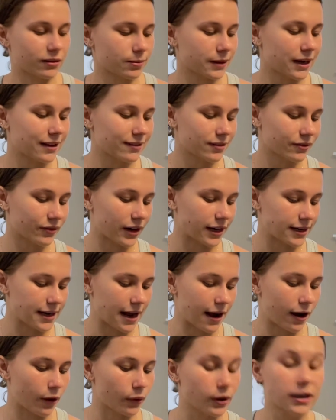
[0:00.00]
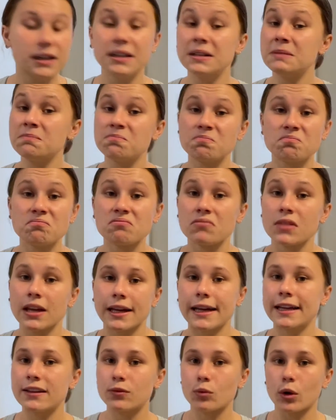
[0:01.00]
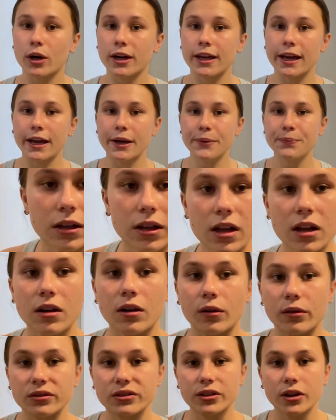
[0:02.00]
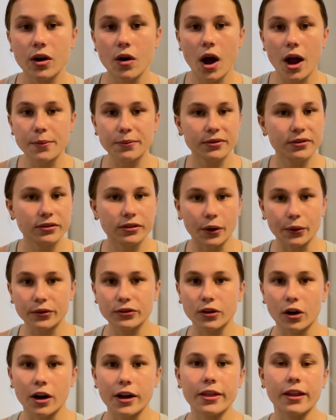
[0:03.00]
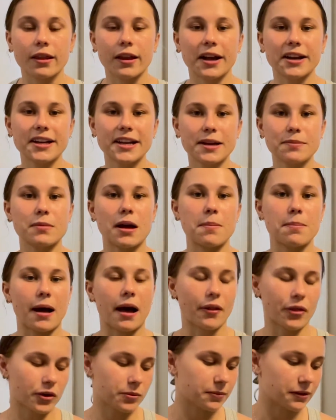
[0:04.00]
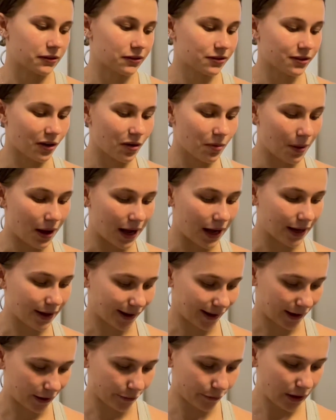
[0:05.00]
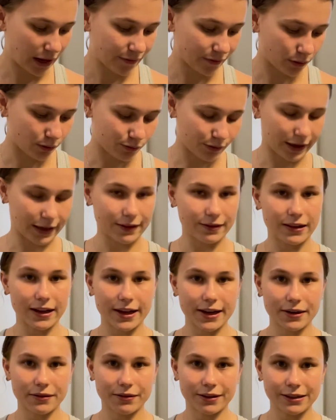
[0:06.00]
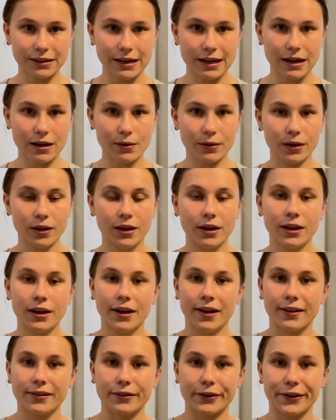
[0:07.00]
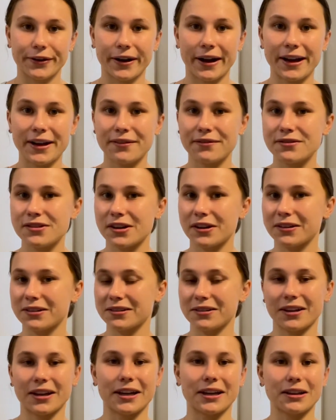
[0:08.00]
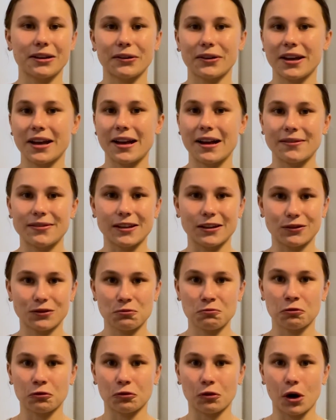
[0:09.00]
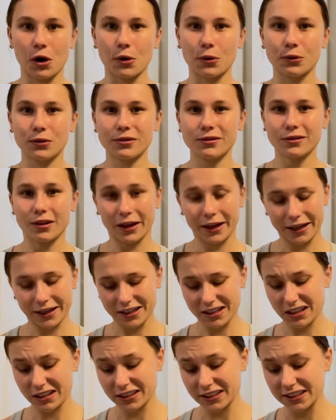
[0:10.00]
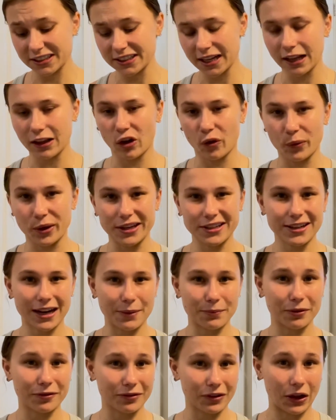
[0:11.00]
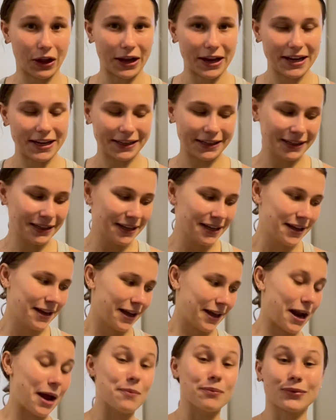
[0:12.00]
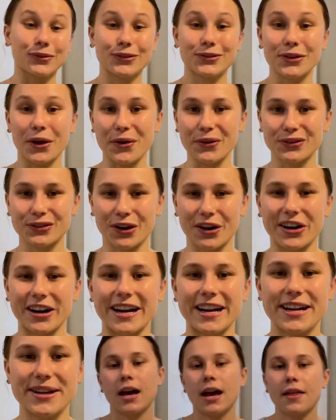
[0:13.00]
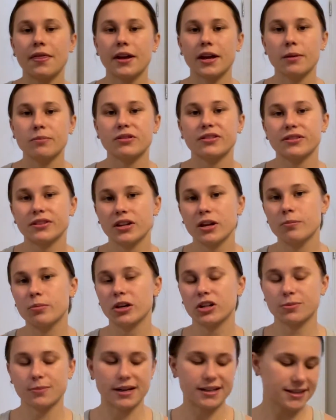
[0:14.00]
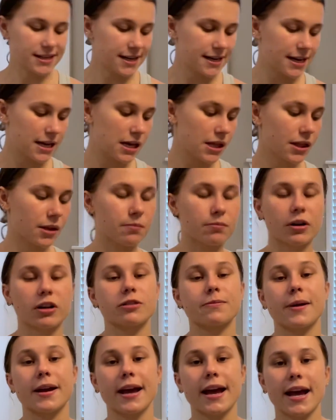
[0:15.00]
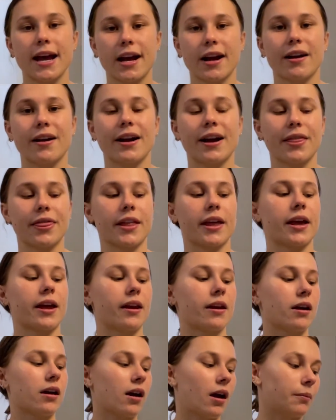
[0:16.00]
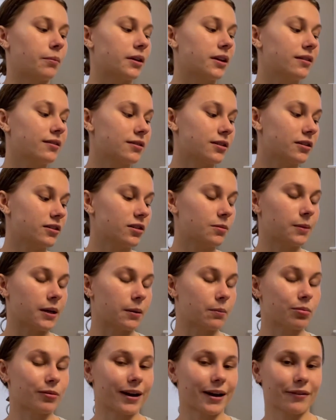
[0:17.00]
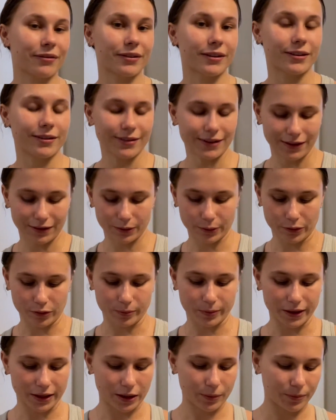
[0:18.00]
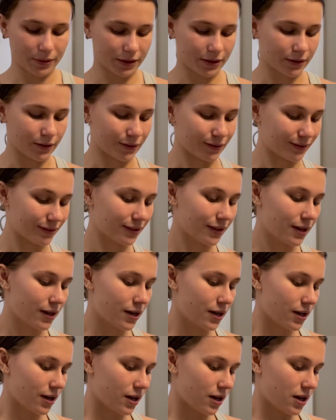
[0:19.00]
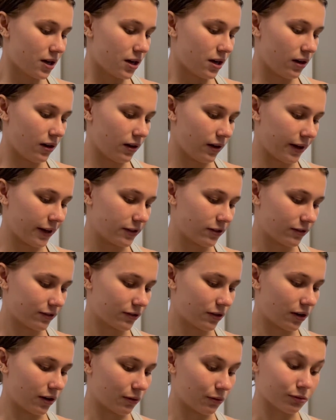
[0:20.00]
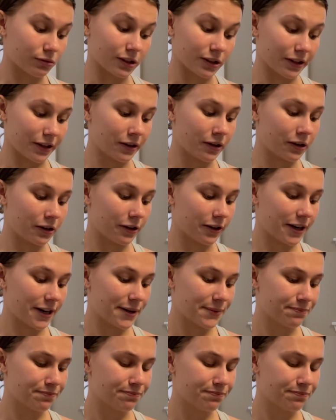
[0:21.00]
But as of right now, it's working. And also, I'm so sorry, the lighting in my bathroom is so bad and I don't have a ring light right now. So you're kind of just like looking at this gross, like yellowy type of light. And I'm so sorry. And then I'm just gonna brush my teeth and brush my hair. And then I'm gonna start to make breakfast in a little bit because I just got really hungry.